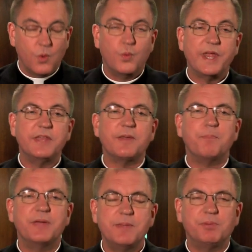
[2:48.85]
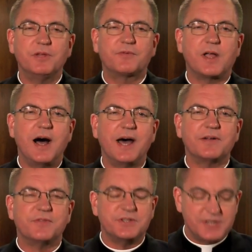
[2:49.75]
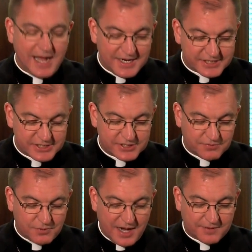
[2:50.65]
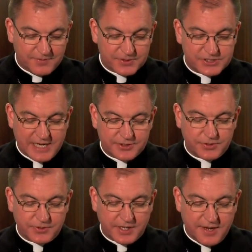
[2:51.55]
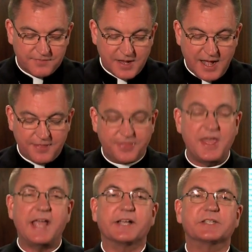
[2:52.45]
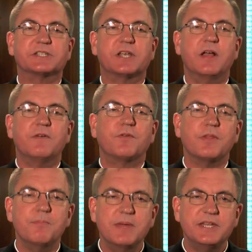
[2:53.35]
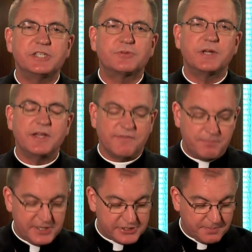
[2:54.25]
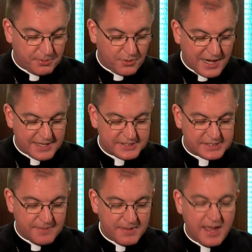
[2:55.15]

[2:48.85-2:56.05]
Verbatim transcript: We, the people of God of the Diocese of Rockville Center, give God thanks for the ministry of Bishop Perez,